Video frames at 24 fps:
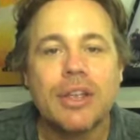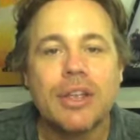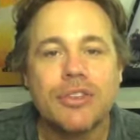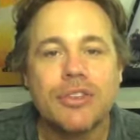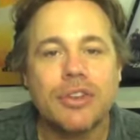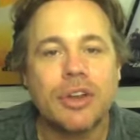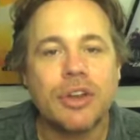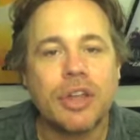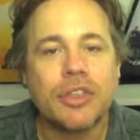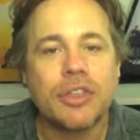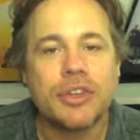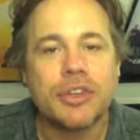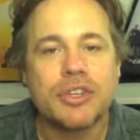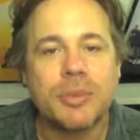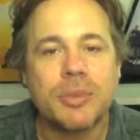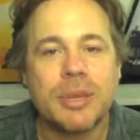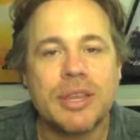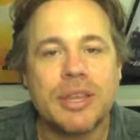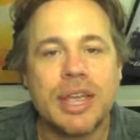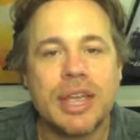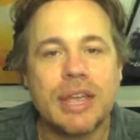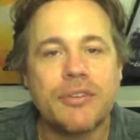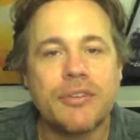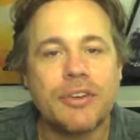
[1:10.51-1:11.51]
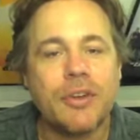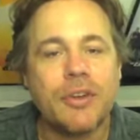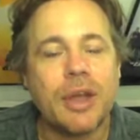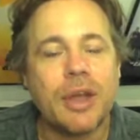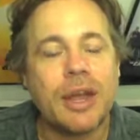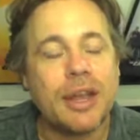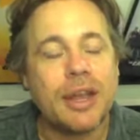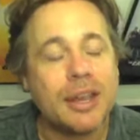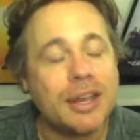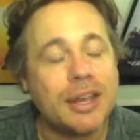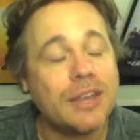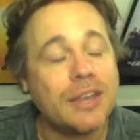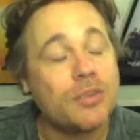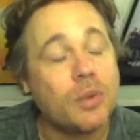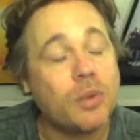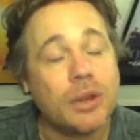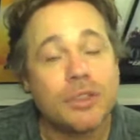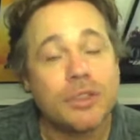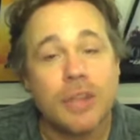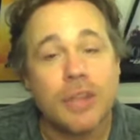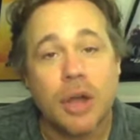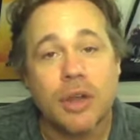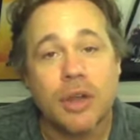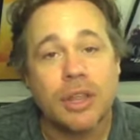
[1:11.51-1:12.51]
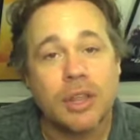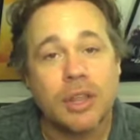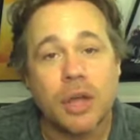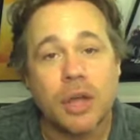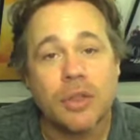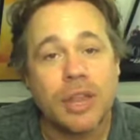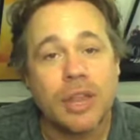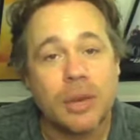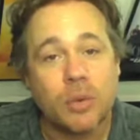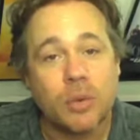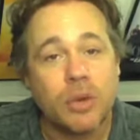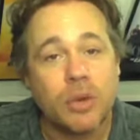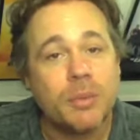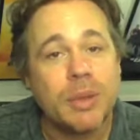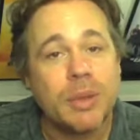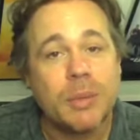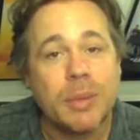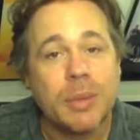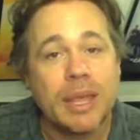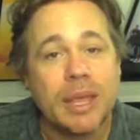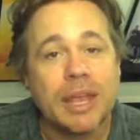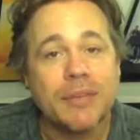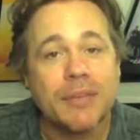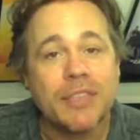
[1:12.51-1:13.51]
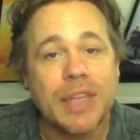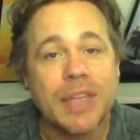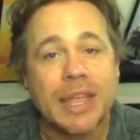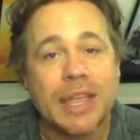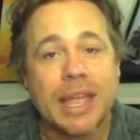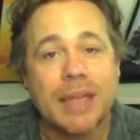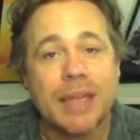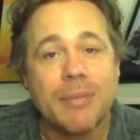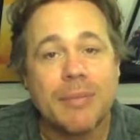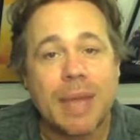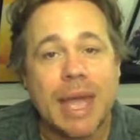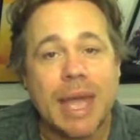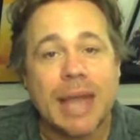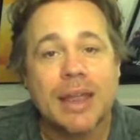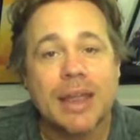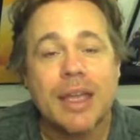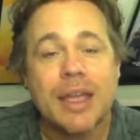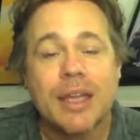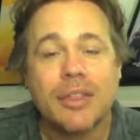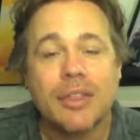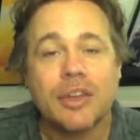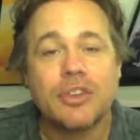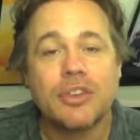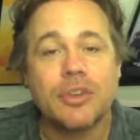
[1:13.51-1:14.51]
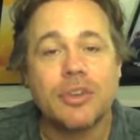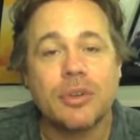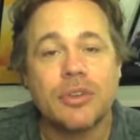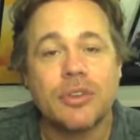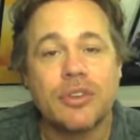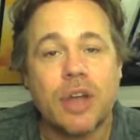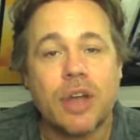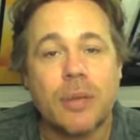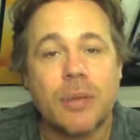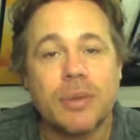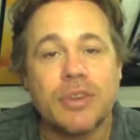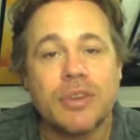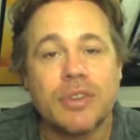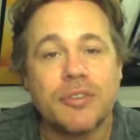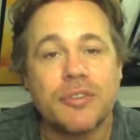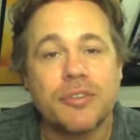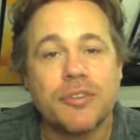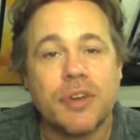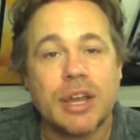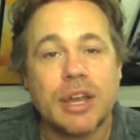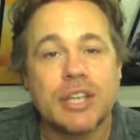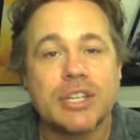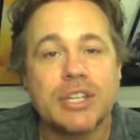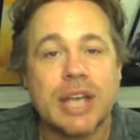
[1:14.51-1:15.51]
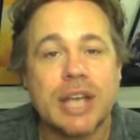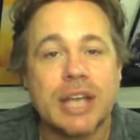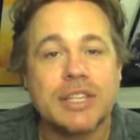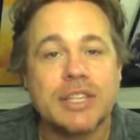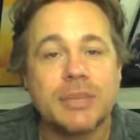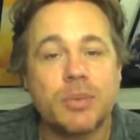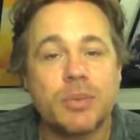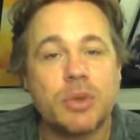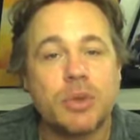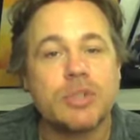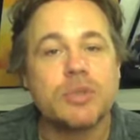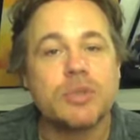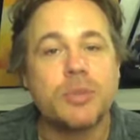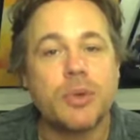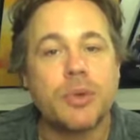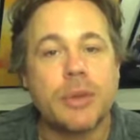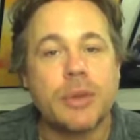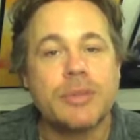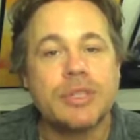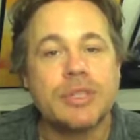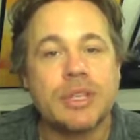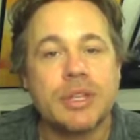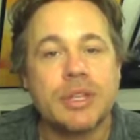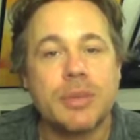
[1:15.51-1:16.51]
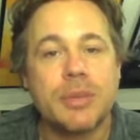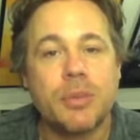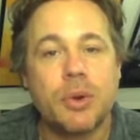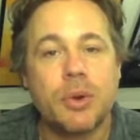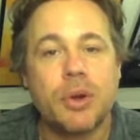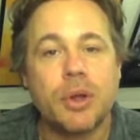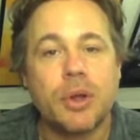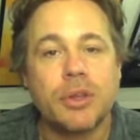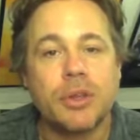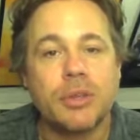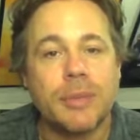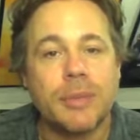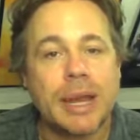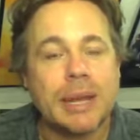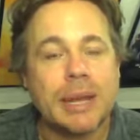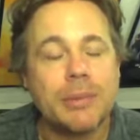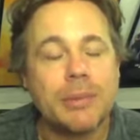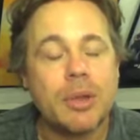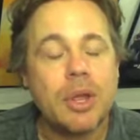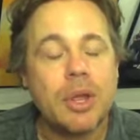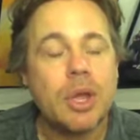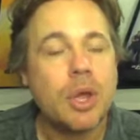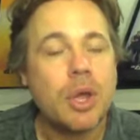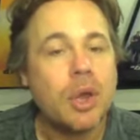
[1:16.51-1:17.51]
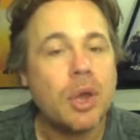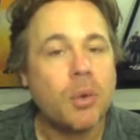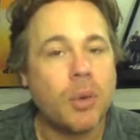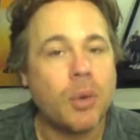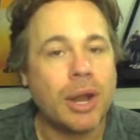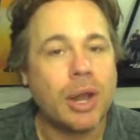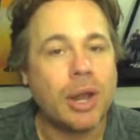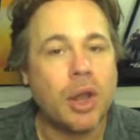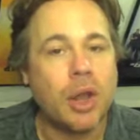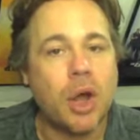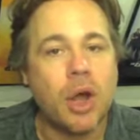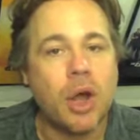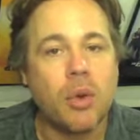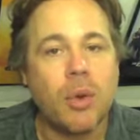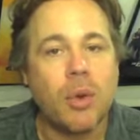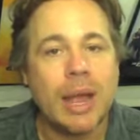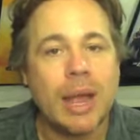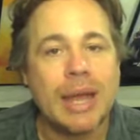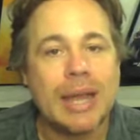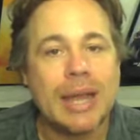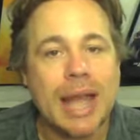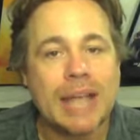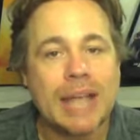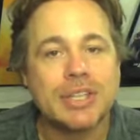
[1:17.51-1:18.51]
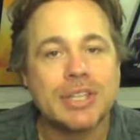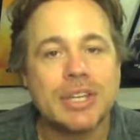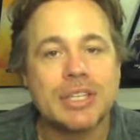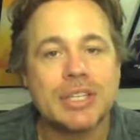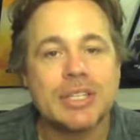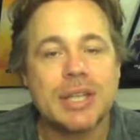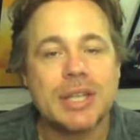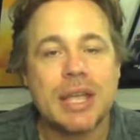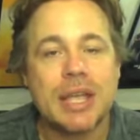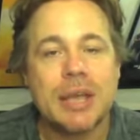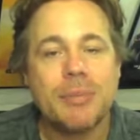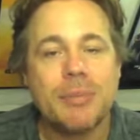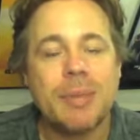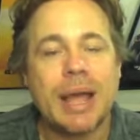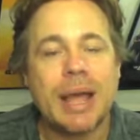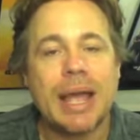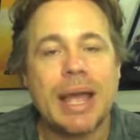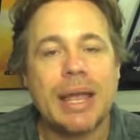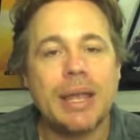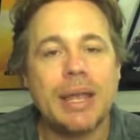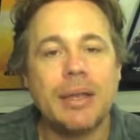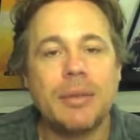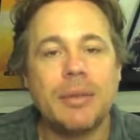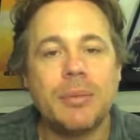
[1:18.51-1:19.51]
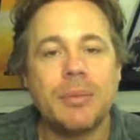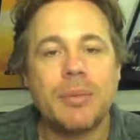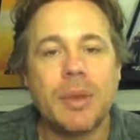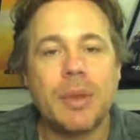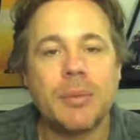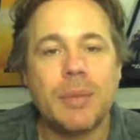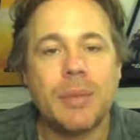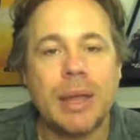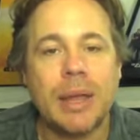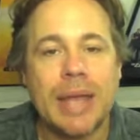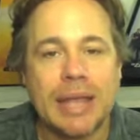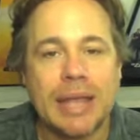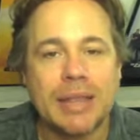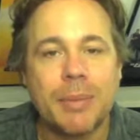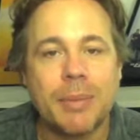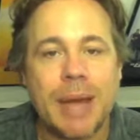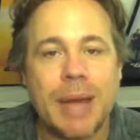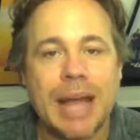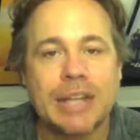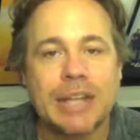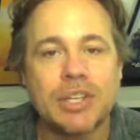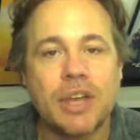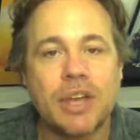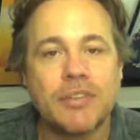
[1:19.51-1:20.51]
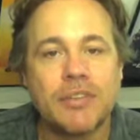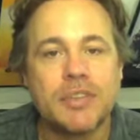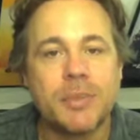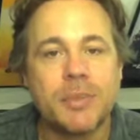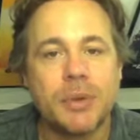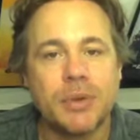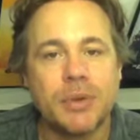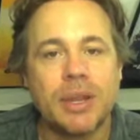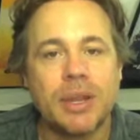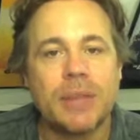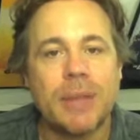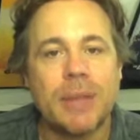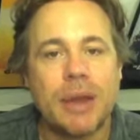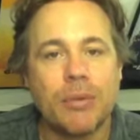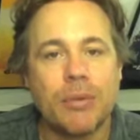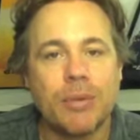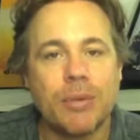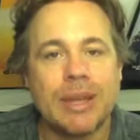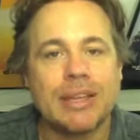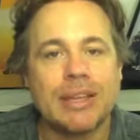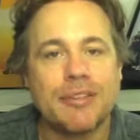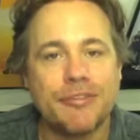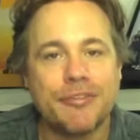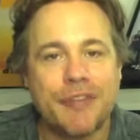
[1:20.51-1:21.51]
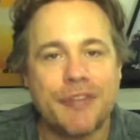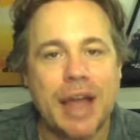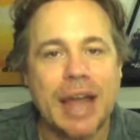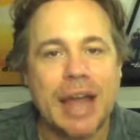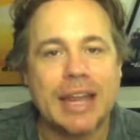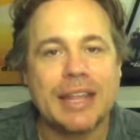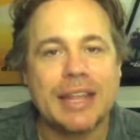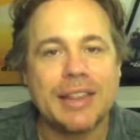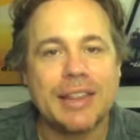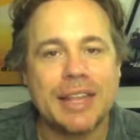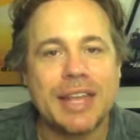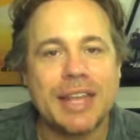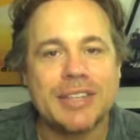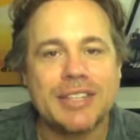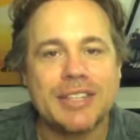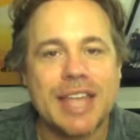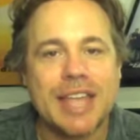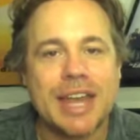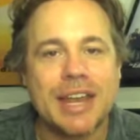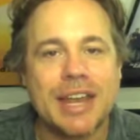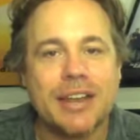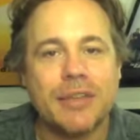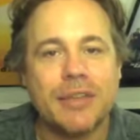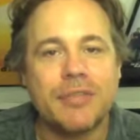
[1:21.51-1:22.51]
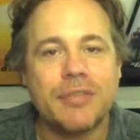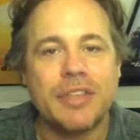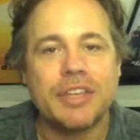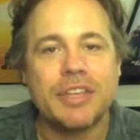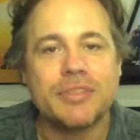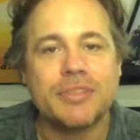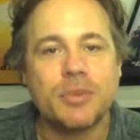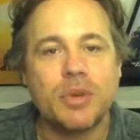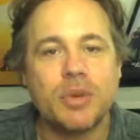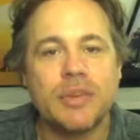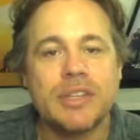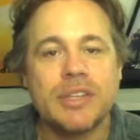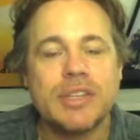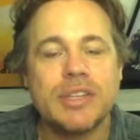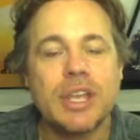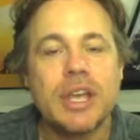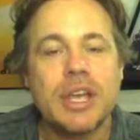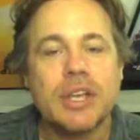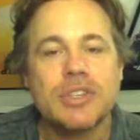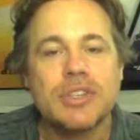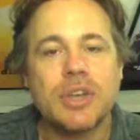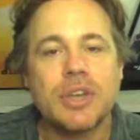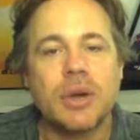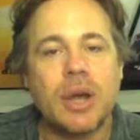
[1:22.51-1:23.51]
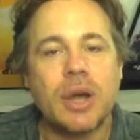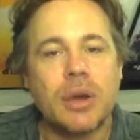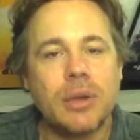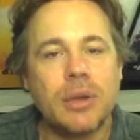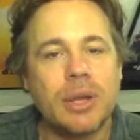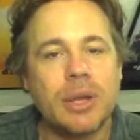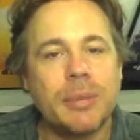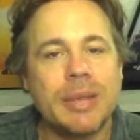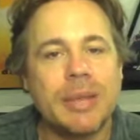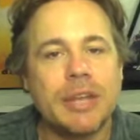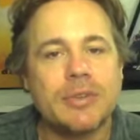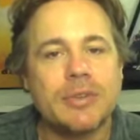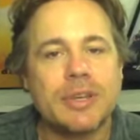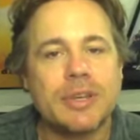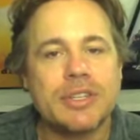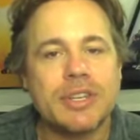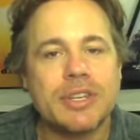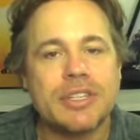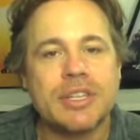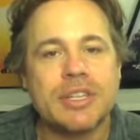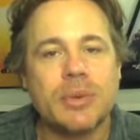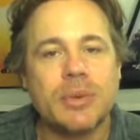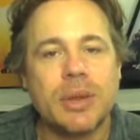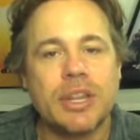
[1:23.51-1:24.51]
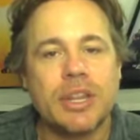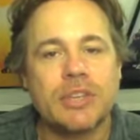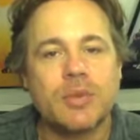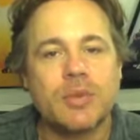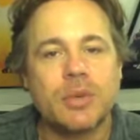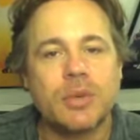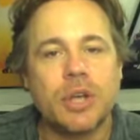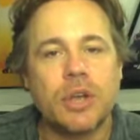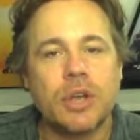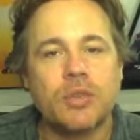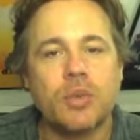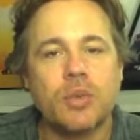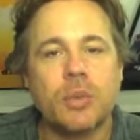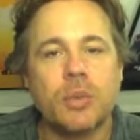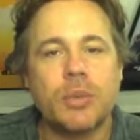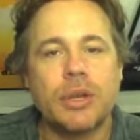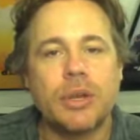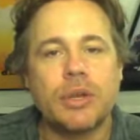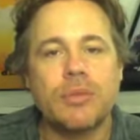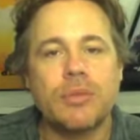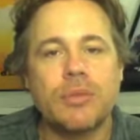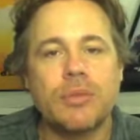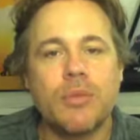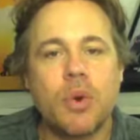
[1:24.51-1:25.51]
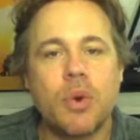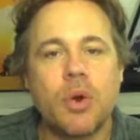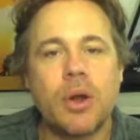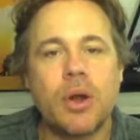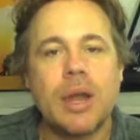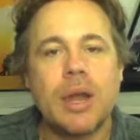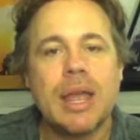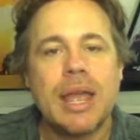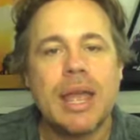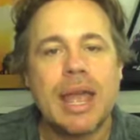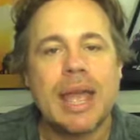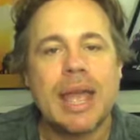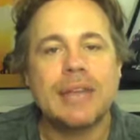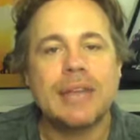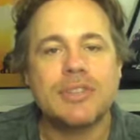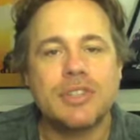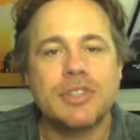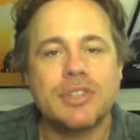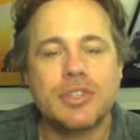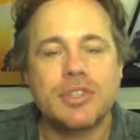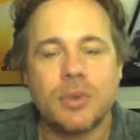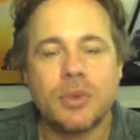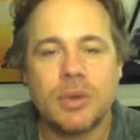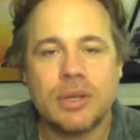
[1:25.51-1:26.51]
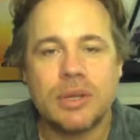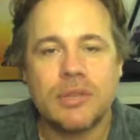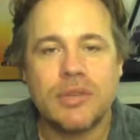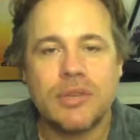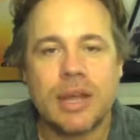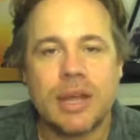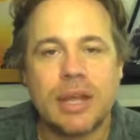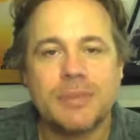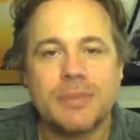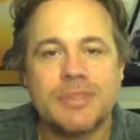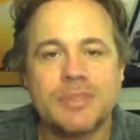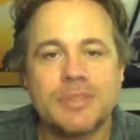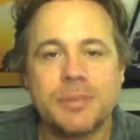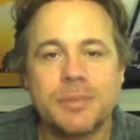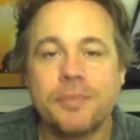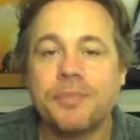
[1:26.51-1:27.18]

So nothing should be taken for granted. It is worth noting, though, that it would be big if they came back. Their two installments in the franchise, The Bourne Supremacy and The Bourne Ultimatum, went a long way, not just at the box office, but really by redefining the aesthetic of these movies. So it'll be interesting to see where this one goes. We'll bring you more as the story develops.